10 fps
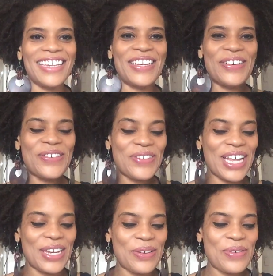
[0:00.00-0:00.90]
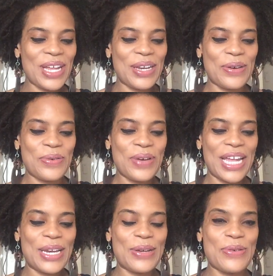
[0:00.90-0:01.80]
Hello,
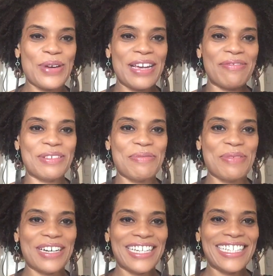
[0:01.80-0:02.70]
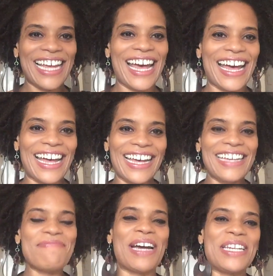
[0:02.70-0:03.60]
everyone.
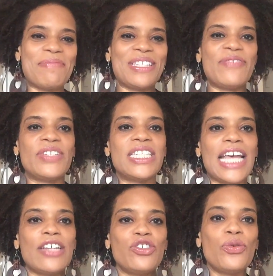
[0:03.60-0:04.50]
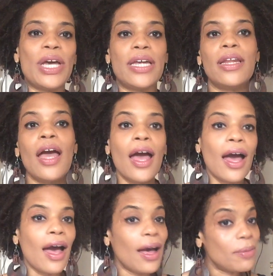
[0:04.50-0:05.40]
Hi, my name is Tiffany Satchel, and
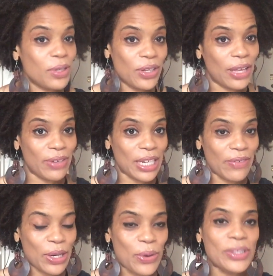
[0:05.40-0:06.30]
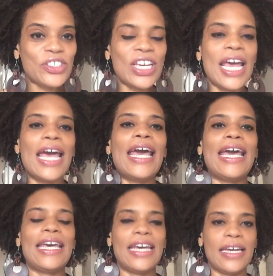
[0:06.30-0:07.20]
I'm your 11:11 coach.
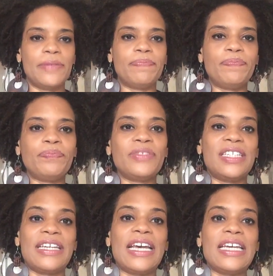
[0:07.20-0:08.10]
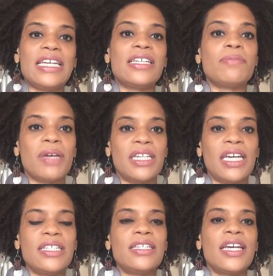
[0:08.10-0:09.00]
And today is
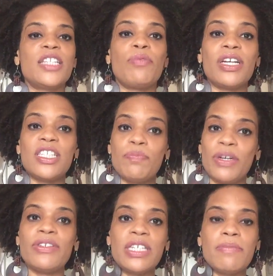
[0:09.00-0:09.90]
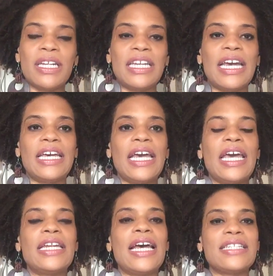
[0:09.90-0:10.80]
Monday. Today is Prosperity Monday.
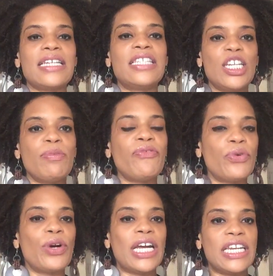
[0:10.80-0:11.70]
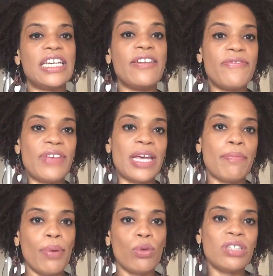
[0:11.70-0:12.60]
And as I stated before in the
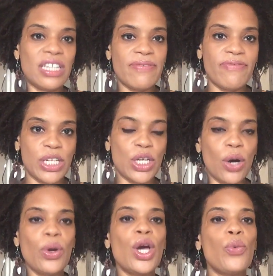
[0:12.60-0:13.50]
event posted video,